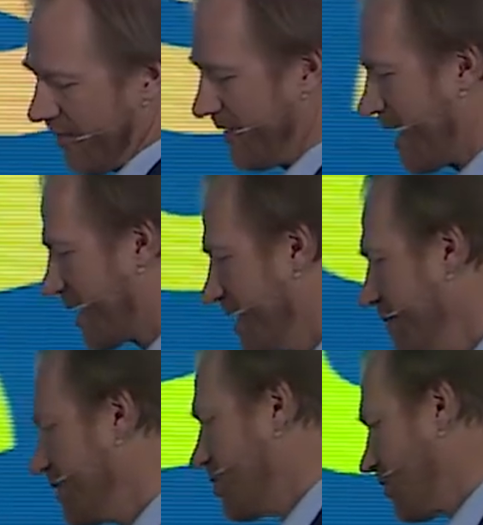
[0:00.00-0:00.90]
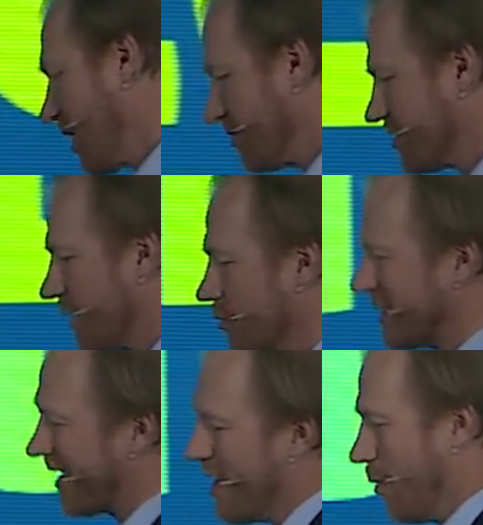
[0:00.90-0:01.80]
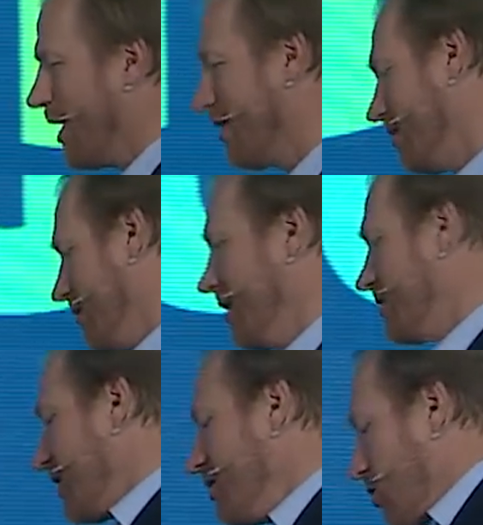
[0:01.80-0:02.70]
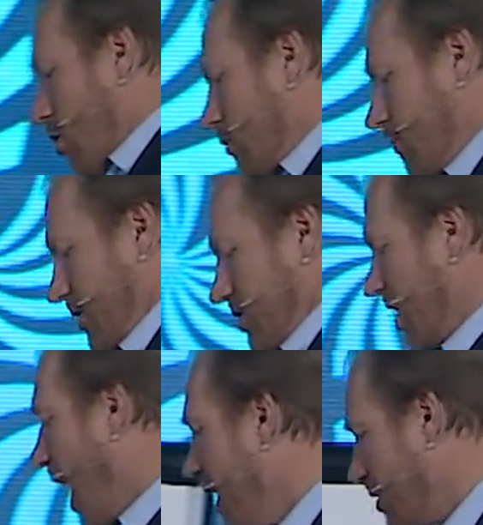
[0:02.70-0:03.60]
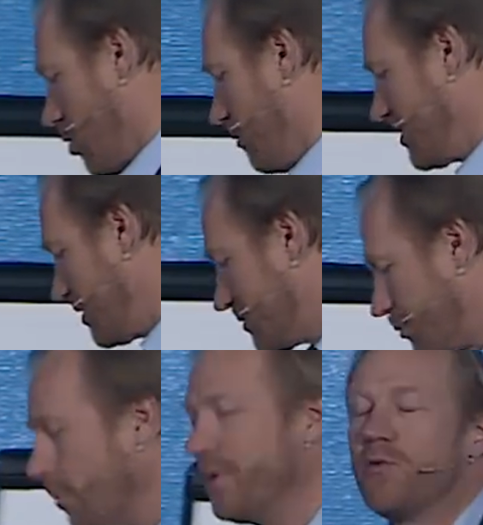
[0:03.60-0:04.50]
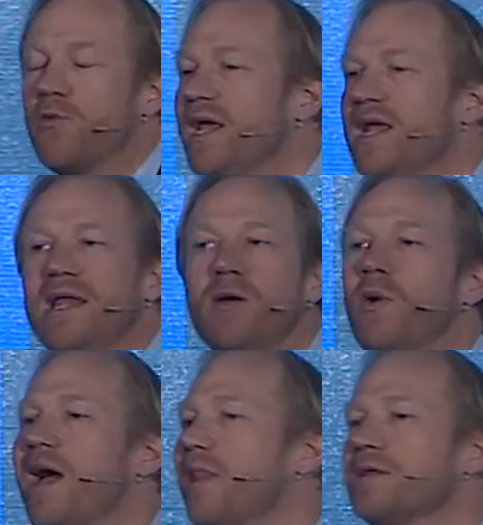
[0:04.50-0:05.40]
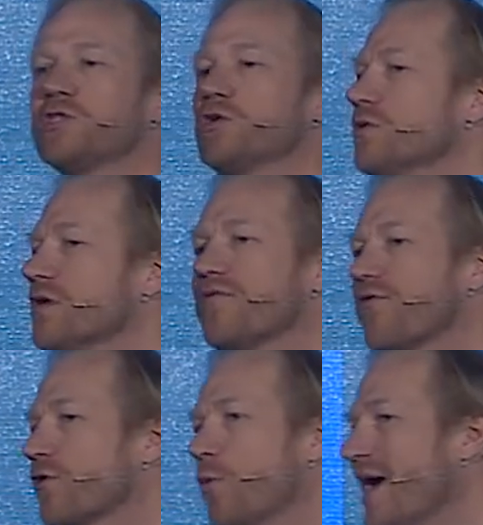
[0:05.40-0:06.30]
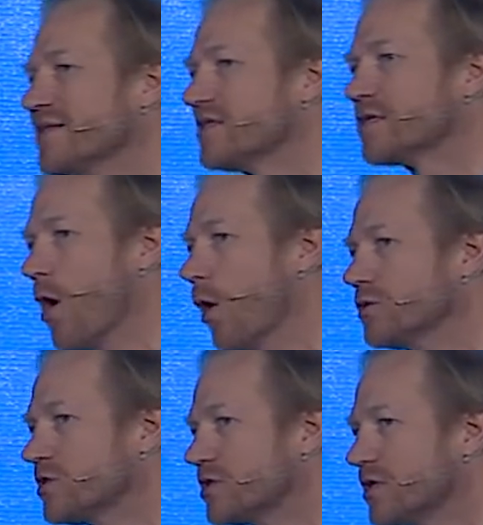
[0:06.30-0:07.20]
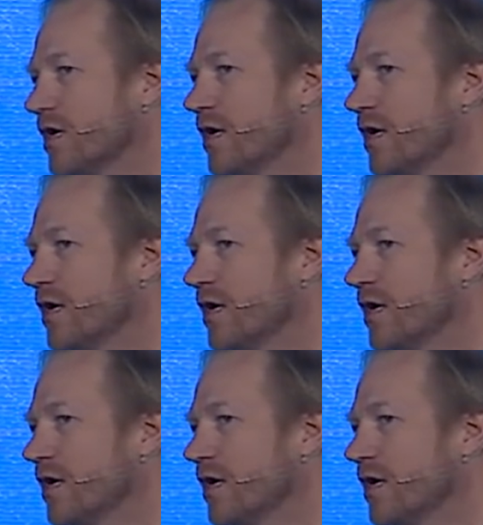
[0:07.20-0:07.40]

the academics on the other side was like, well, don't be shy, Tom. It's probably really well suited for the West Coast.